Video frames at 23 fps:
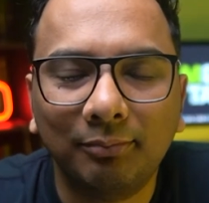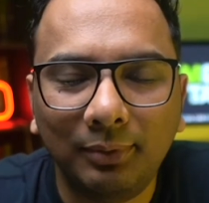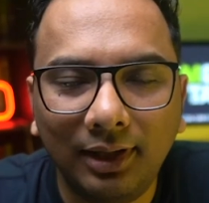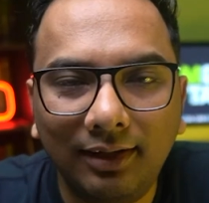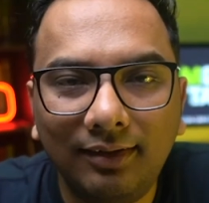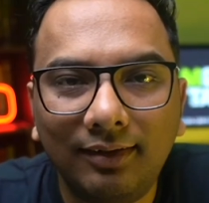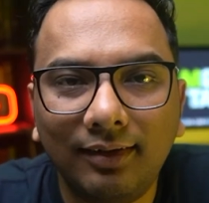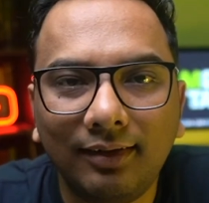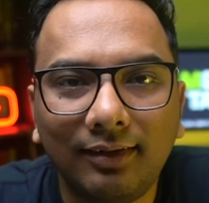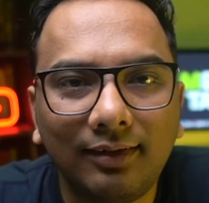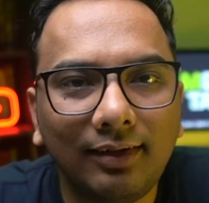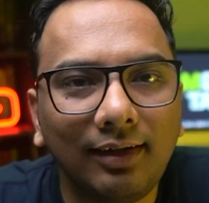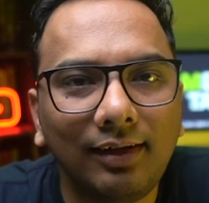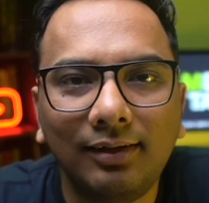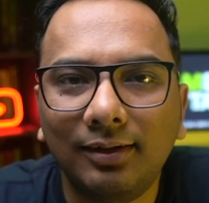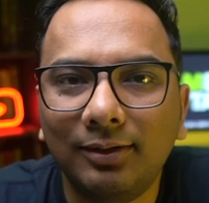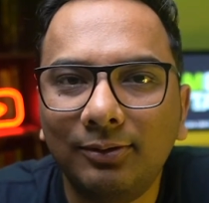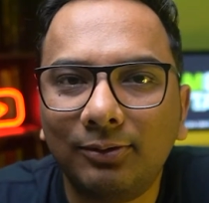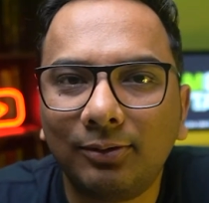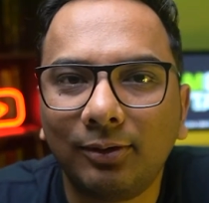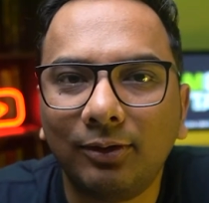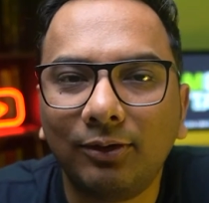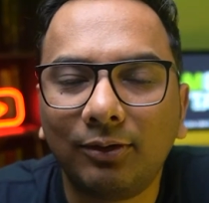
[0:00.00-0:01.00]
Basic health
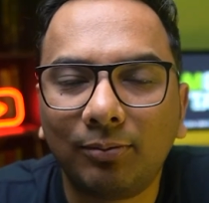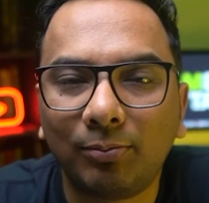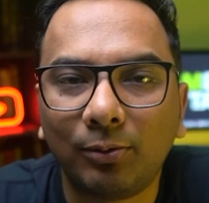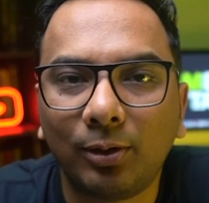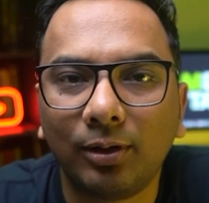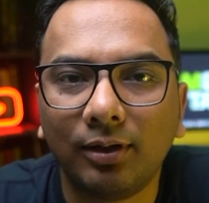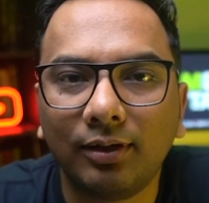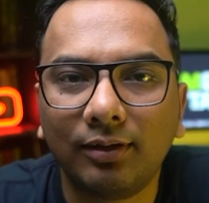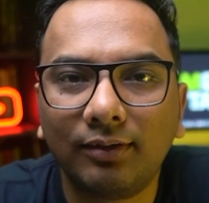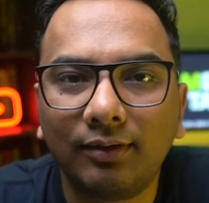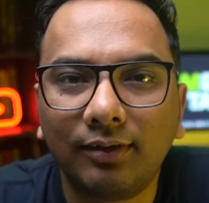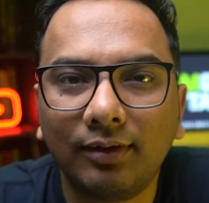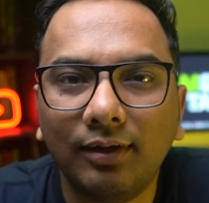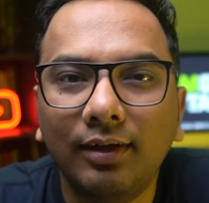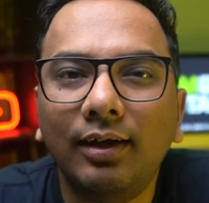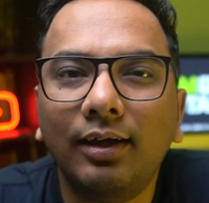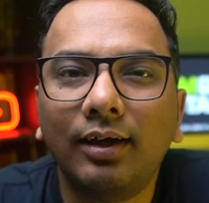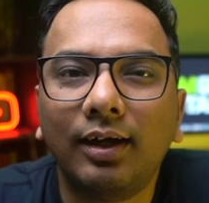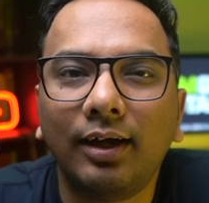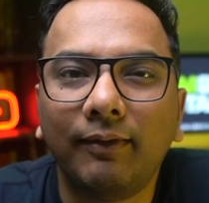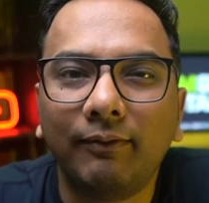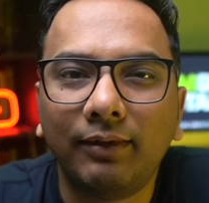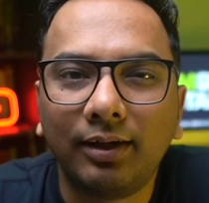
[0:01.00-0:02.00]
insurance products
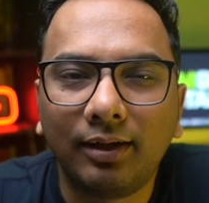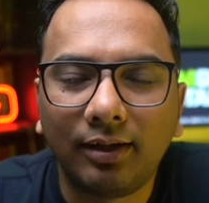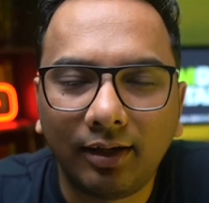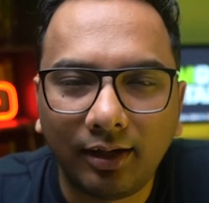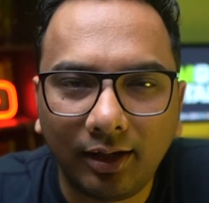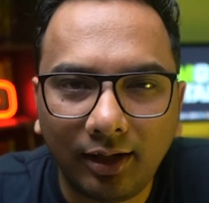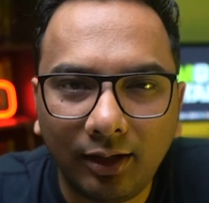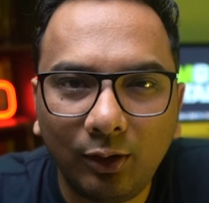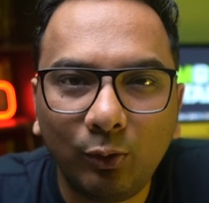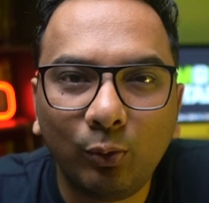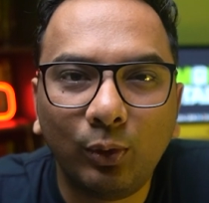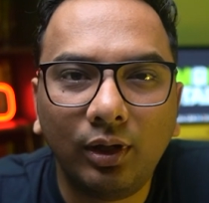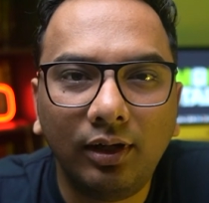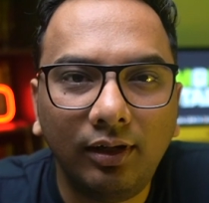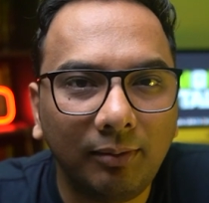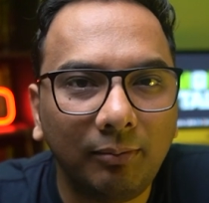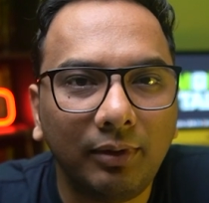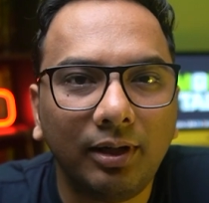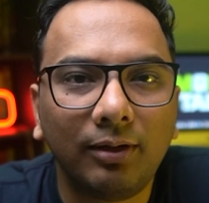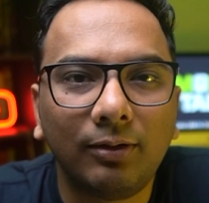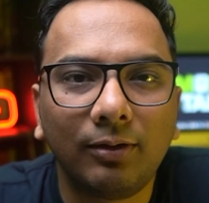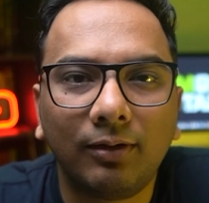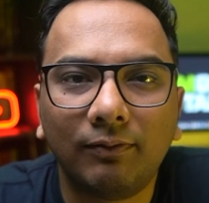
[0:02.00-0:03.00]
have an annual
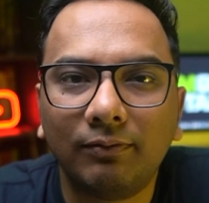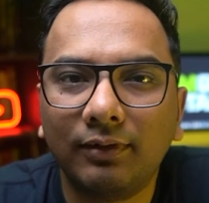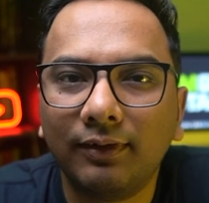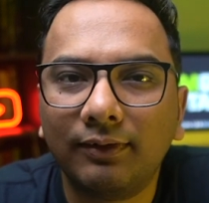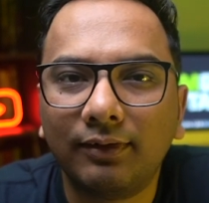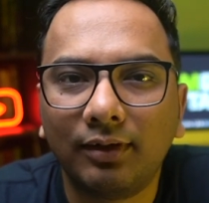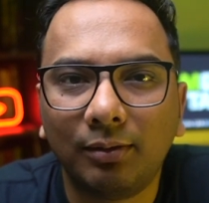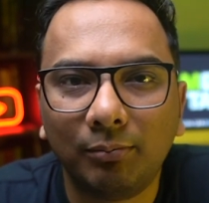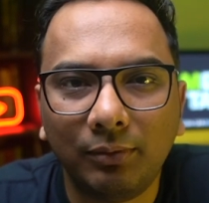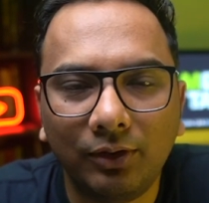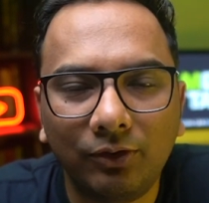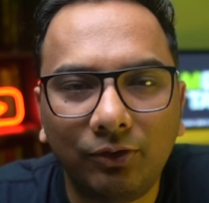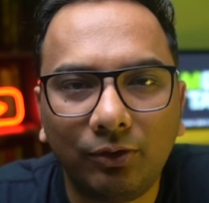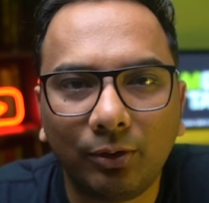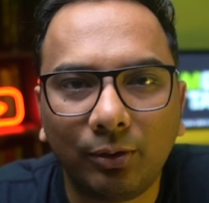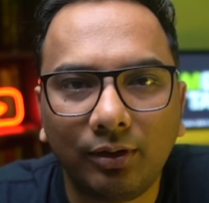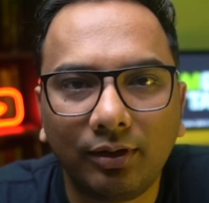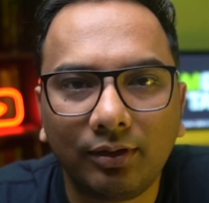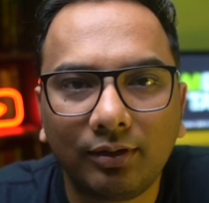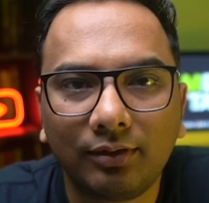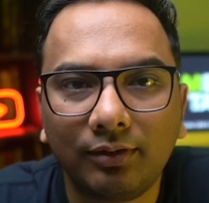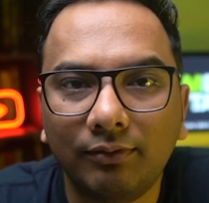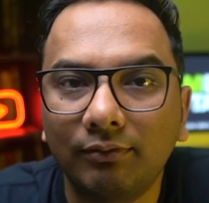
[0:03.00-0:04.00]
limit of the sum
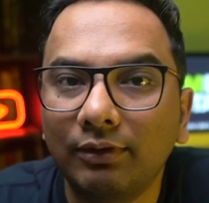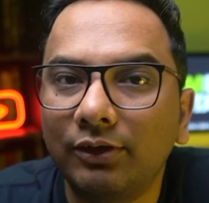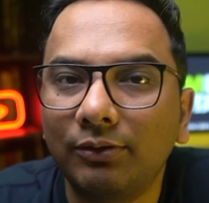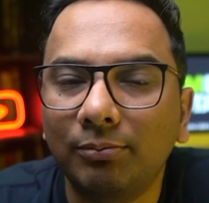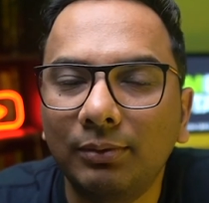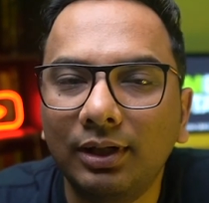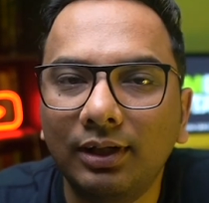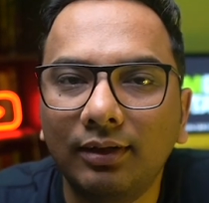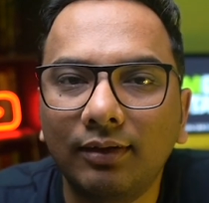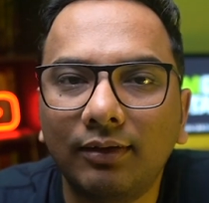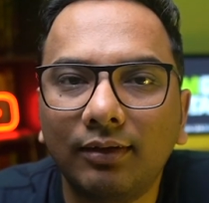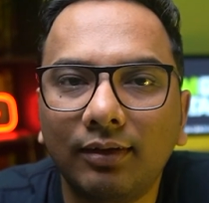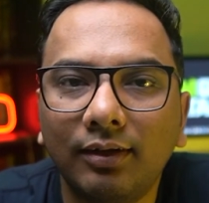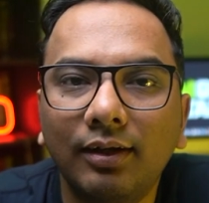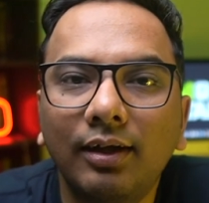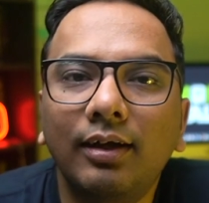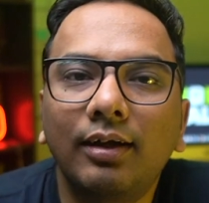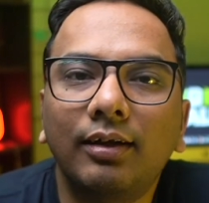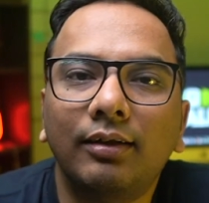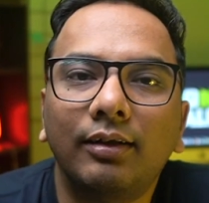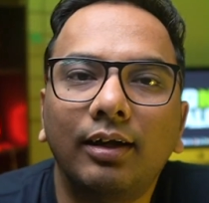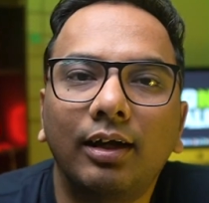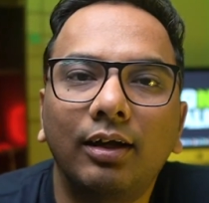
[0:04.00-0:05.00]
insured, which means
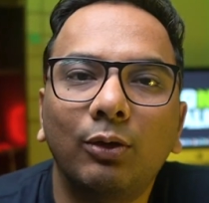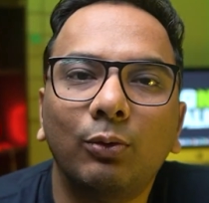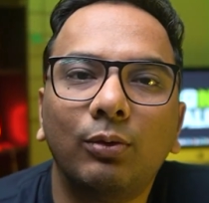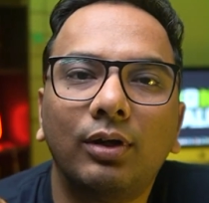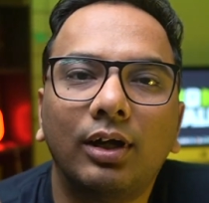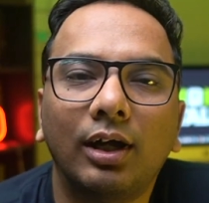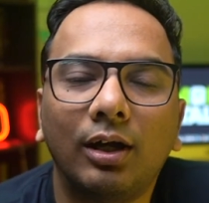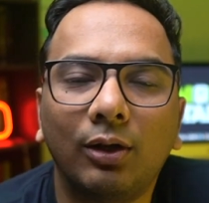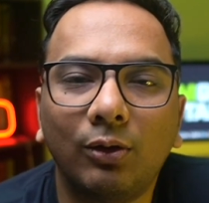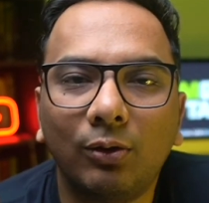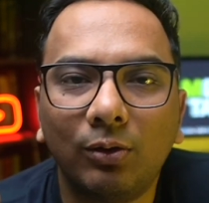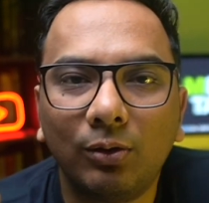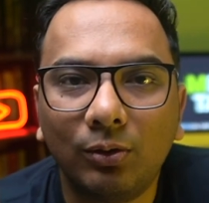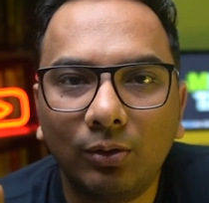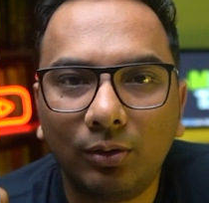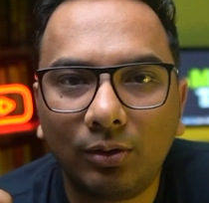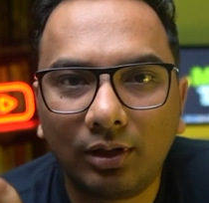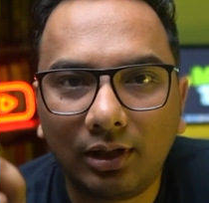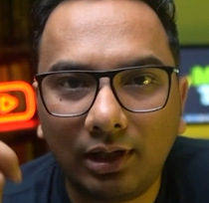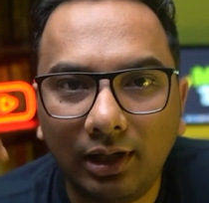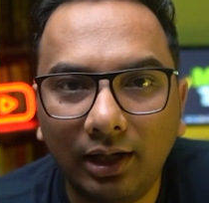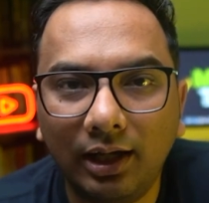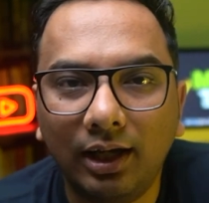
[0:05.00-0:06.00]
that you
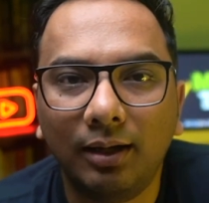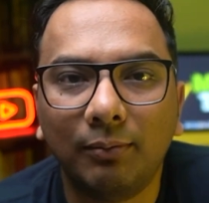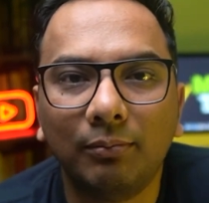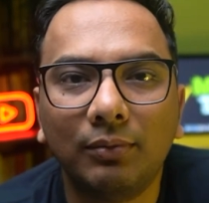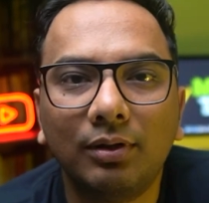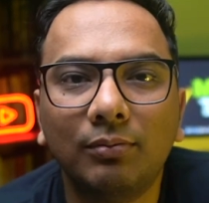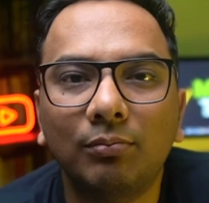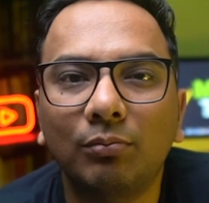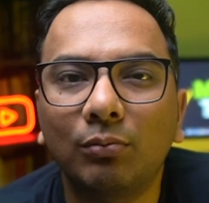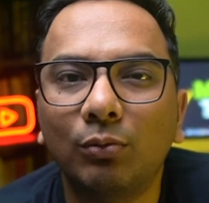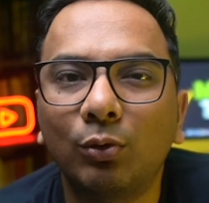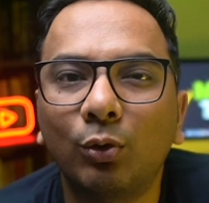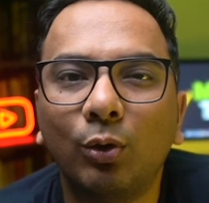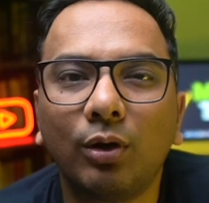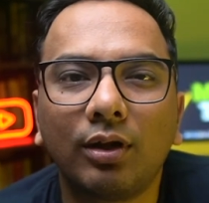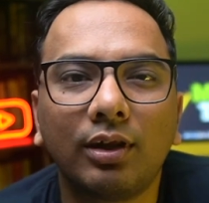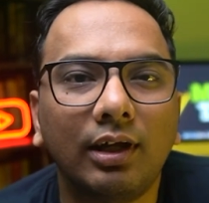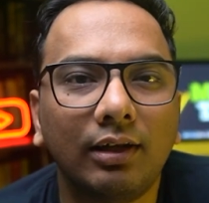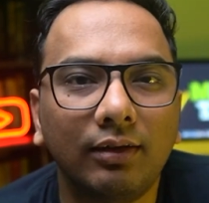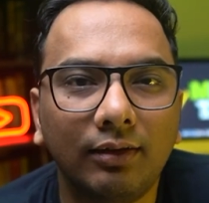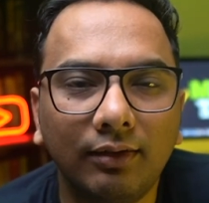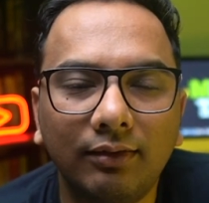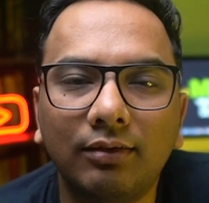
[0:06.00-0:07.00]
cannot claim more
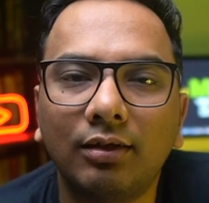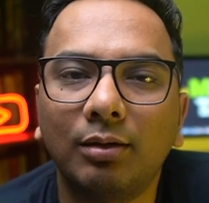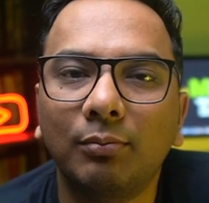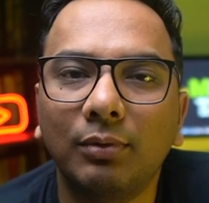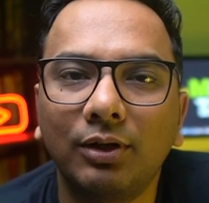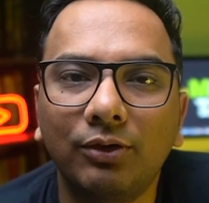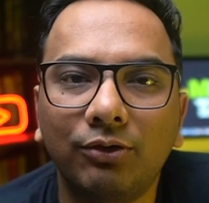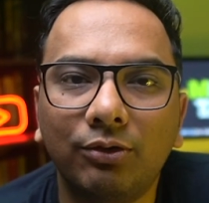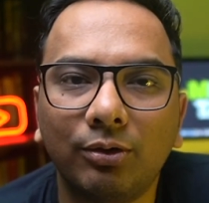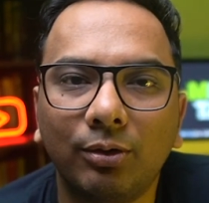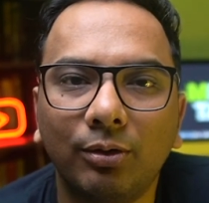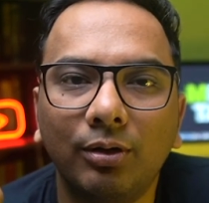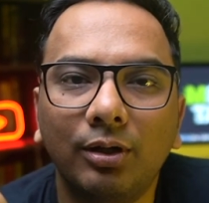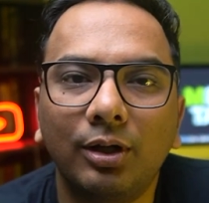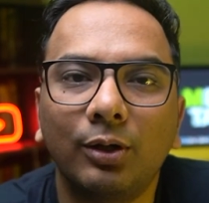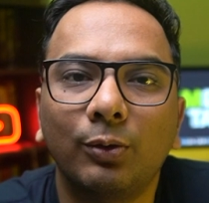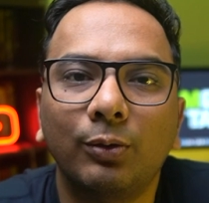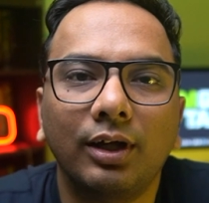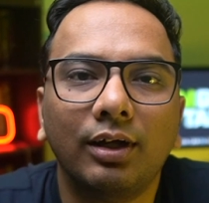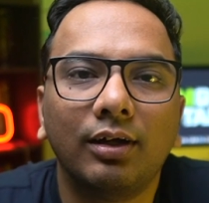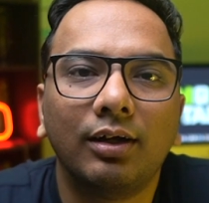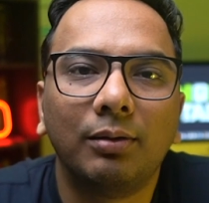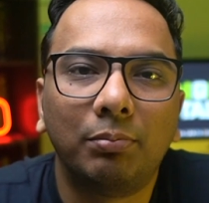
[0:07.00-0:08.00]
than the sum insured
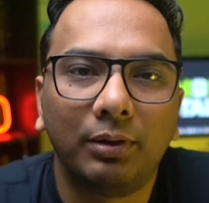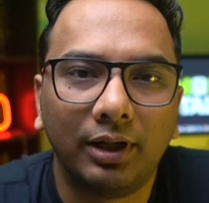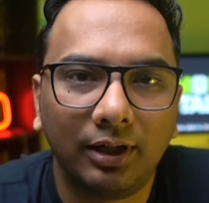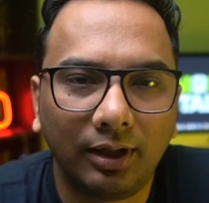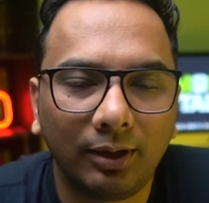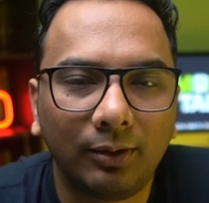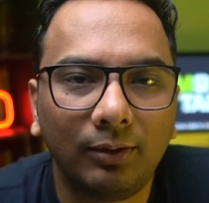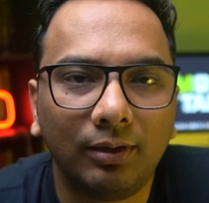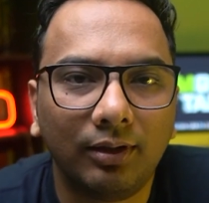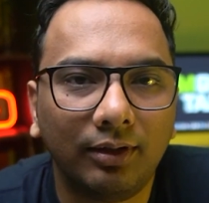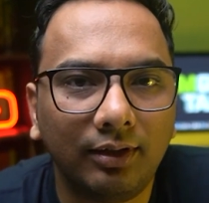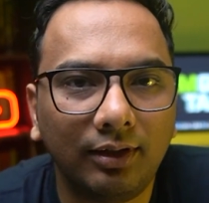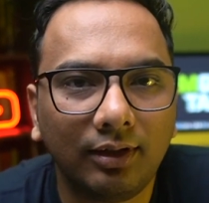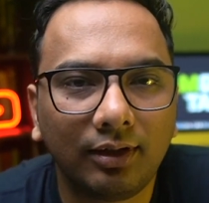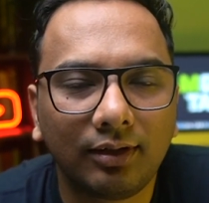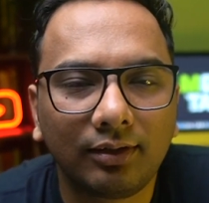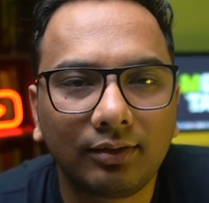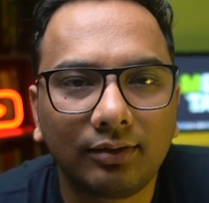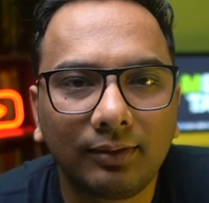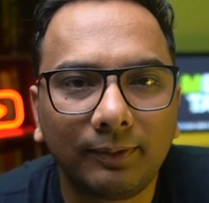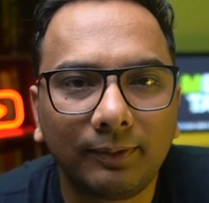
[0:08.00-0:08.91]
during a particular year.